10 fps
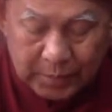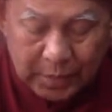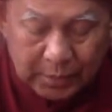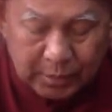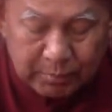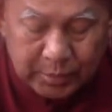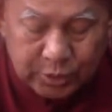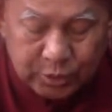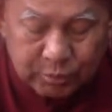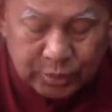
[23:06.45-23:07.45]
at the
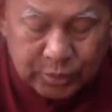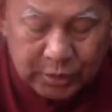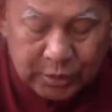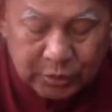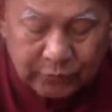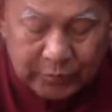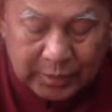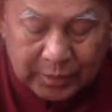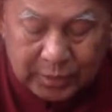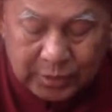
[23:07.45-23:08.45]
mature stage of
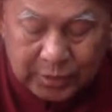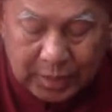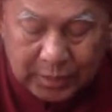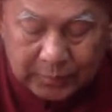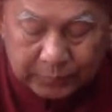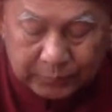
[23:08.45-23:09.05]
that insight.